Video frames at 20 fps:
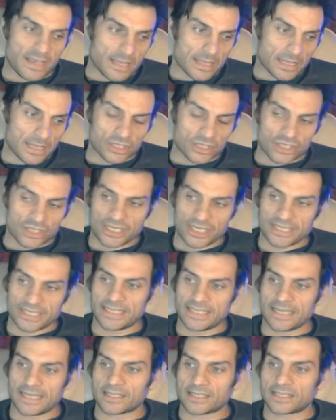
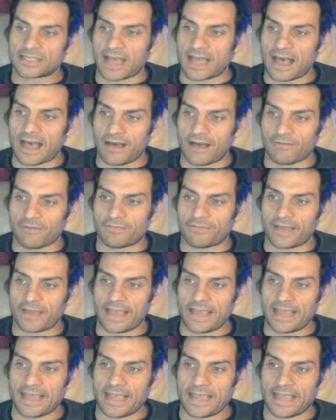logistics to have
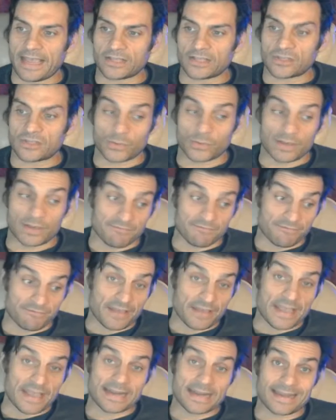to
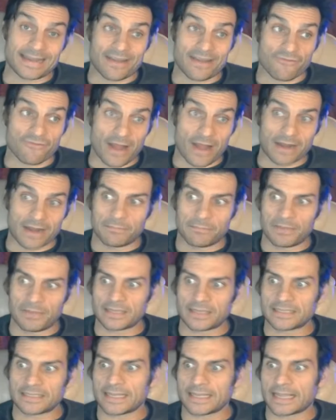invade Iran,
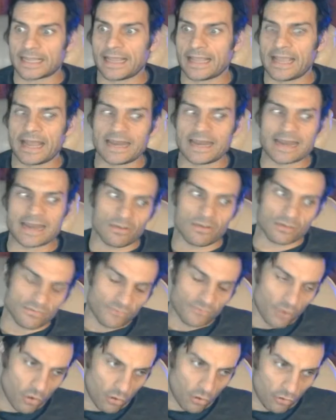basically. And now
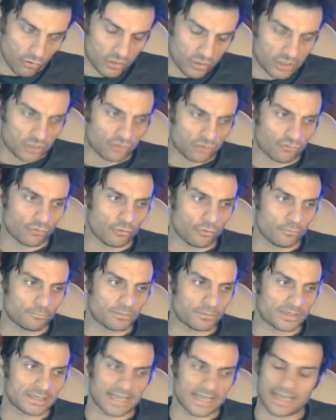you've got all these
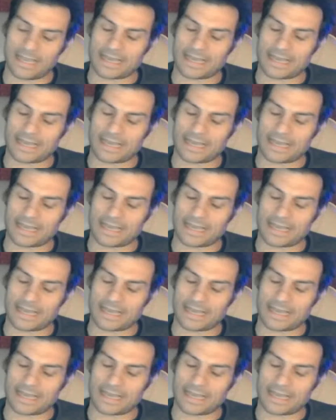troops.